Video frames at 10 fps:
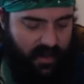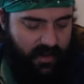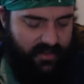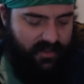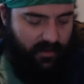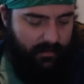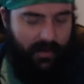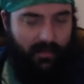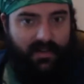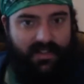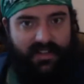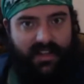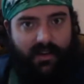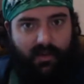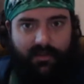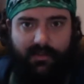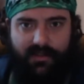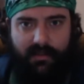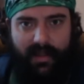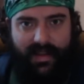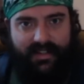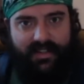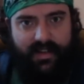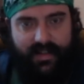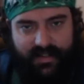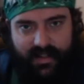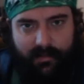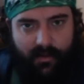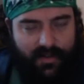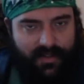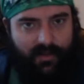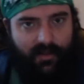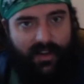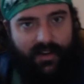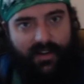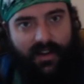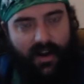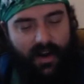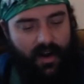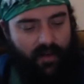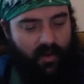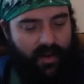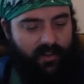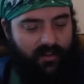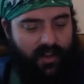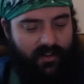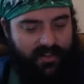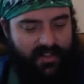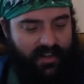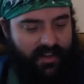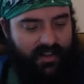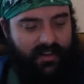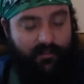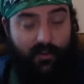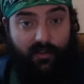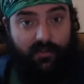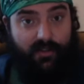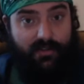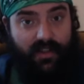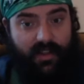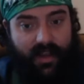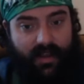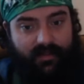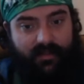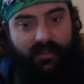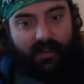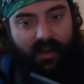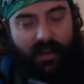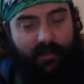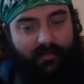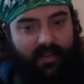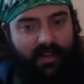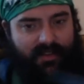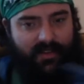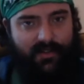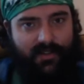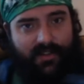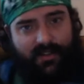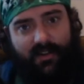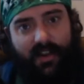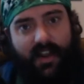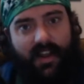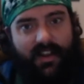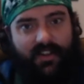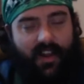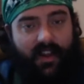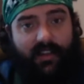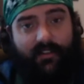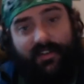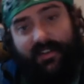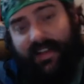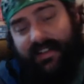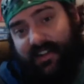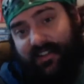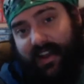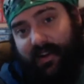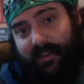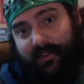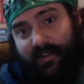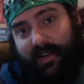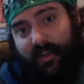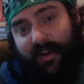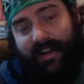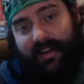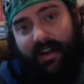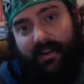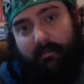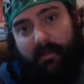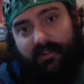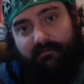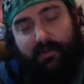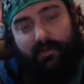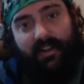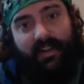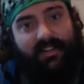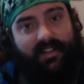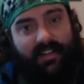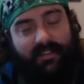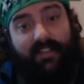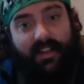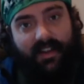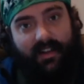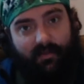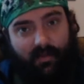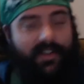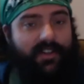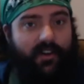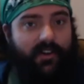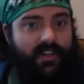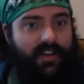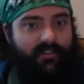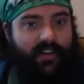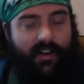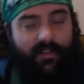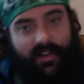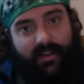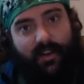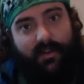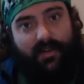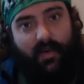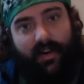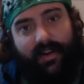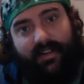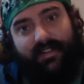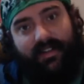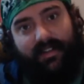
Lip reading: still in print ones because they don't use the black CDs anymore, so you'll get a regular colored CD, and if you're used to that, it is a little shocking at first. And that's actually how I learned. I thought I had gotten a bunch of bootlegs and then researched and found that no, Square Enix